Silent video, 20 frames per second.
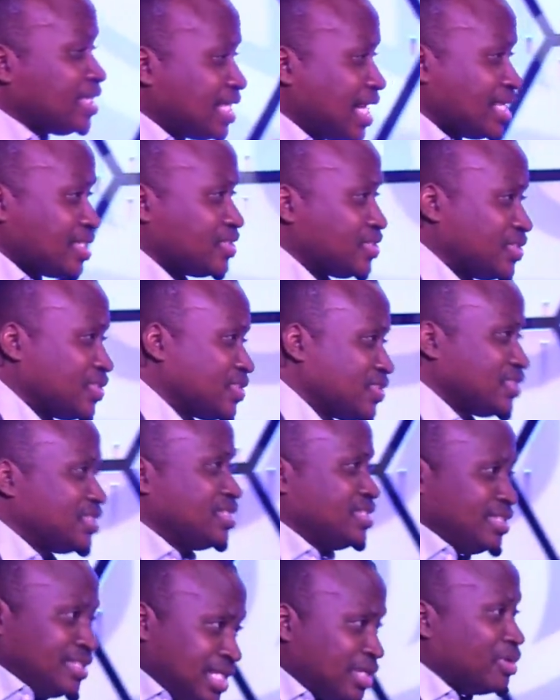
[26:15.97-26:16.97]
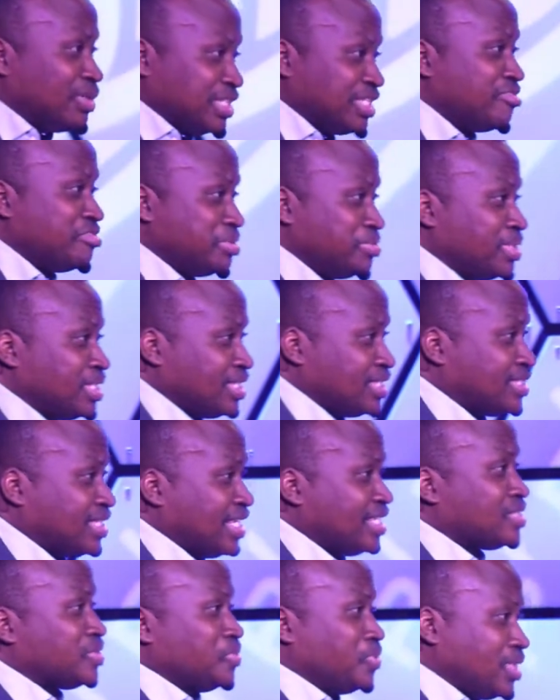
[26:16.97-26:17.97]
that's just what everybody
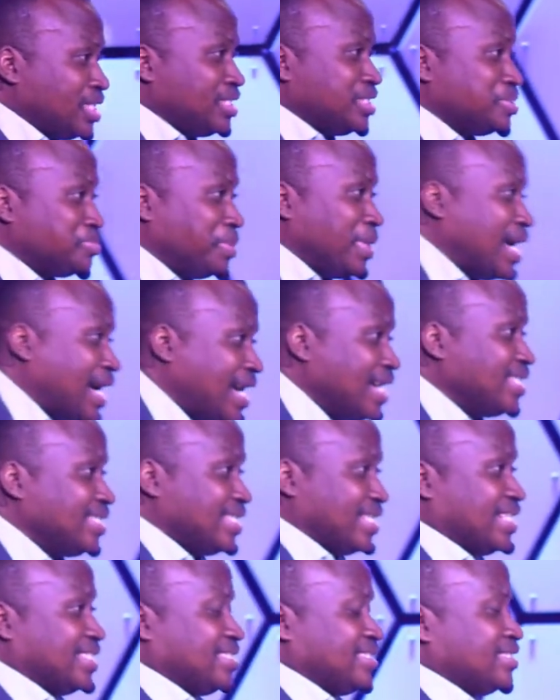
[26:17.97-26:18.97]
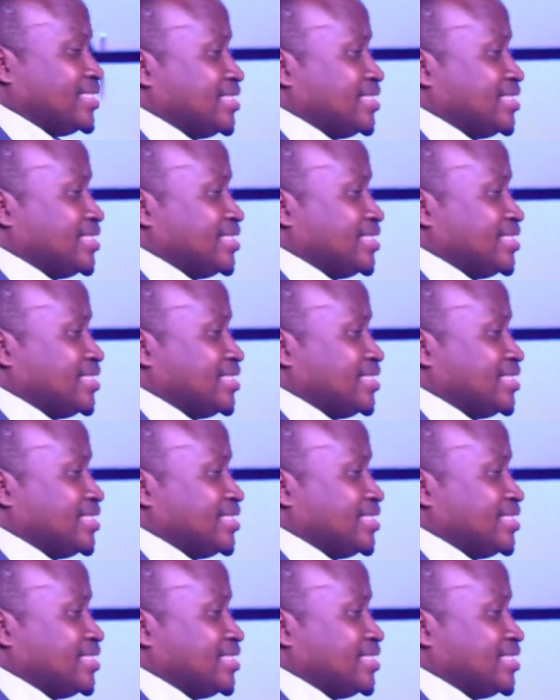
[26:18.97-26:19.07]
says. What is behind that?